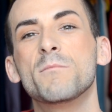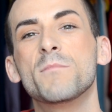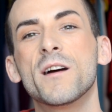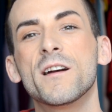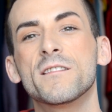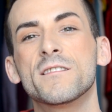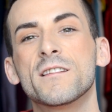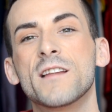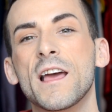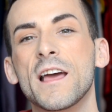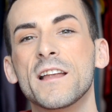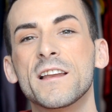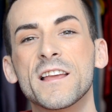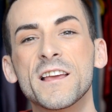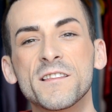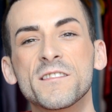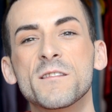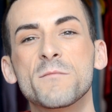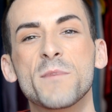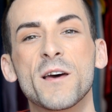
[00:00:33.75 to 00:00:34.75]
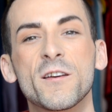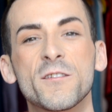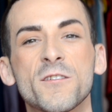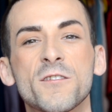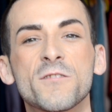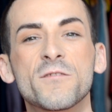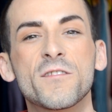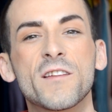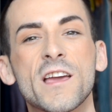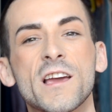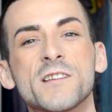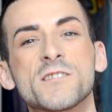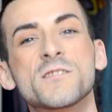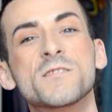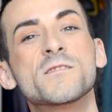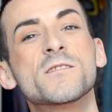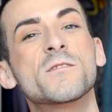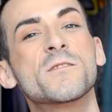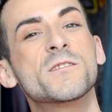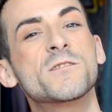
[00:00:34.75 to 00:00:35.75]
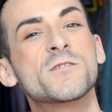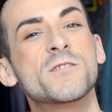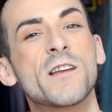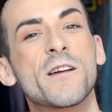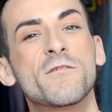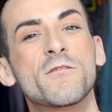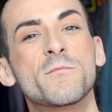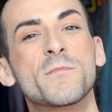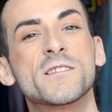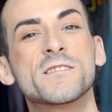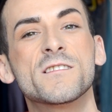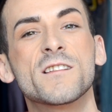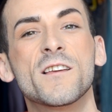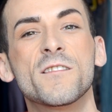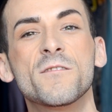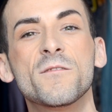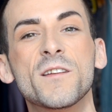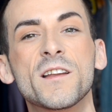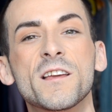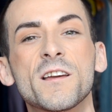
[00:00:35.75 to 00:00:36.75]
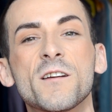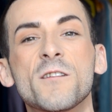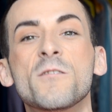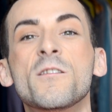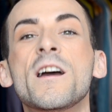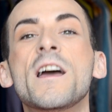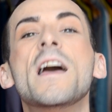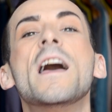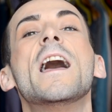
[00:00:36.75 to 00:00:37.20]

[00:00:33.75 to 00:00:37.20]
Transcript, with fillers: button and hit the bell notification so that you never miss another video.